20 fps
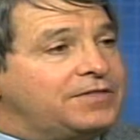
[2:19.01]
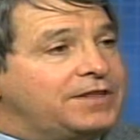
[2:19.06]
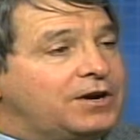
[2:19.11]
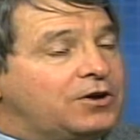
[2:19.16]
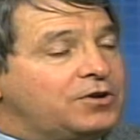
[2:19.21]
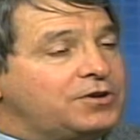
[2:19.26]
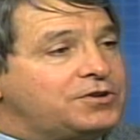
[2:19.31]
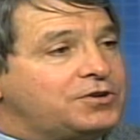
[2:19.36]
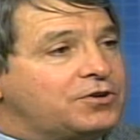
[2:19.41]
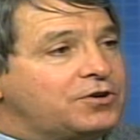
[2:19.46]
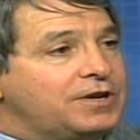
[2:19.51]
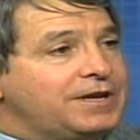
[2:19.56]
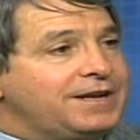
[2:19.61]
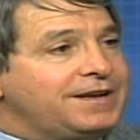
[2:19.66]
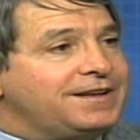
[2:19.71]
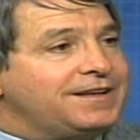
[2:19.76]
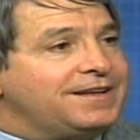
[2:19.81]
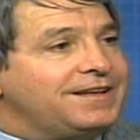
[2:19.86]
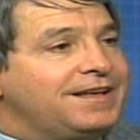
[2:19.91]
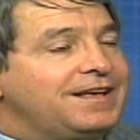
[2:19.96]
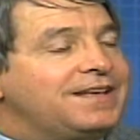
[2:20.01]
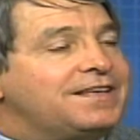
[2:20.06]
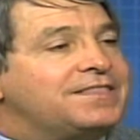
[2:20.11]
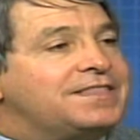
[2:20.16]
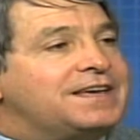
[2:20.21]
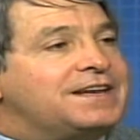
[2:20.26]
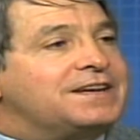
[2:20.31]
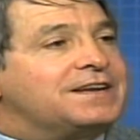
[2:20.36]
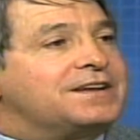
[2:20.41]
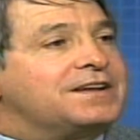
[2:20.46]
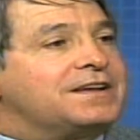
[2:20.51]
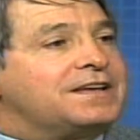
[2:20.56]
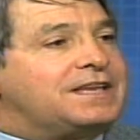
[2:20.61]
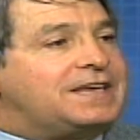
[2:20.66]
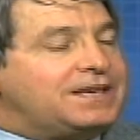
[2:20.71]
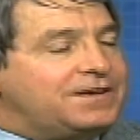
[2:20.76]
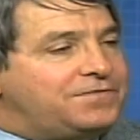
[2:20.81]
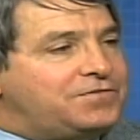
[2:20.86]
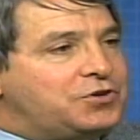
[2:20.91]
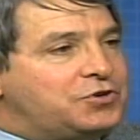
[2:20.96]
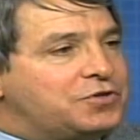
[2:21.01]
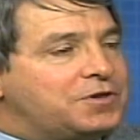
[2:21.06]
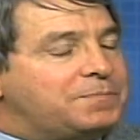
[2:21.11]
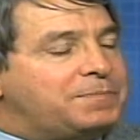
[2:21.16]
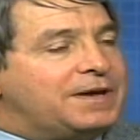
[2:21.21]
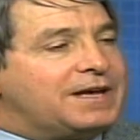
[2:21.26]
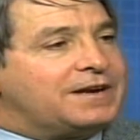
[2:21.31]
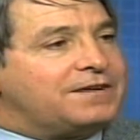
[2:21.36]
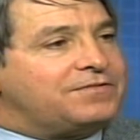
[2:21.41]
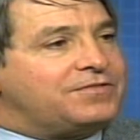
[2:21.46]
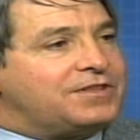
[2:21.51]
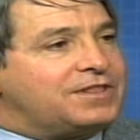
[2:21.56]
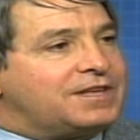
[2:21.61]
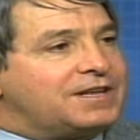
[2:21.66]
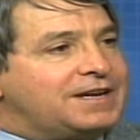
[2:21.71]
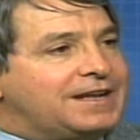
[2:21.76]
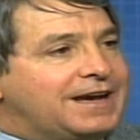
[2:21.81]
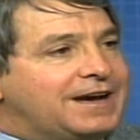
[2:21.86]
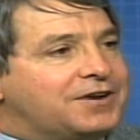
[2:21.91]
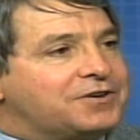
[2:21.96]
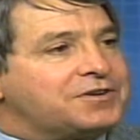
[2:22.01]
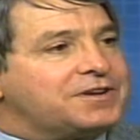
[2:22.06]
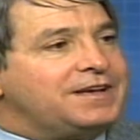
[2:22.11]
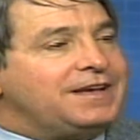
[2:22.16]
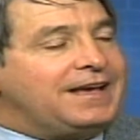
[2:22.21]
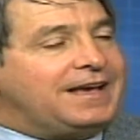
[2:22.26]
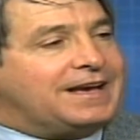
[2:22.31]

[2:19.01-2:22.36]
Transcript: on their attorney than give you the benefit of the doubt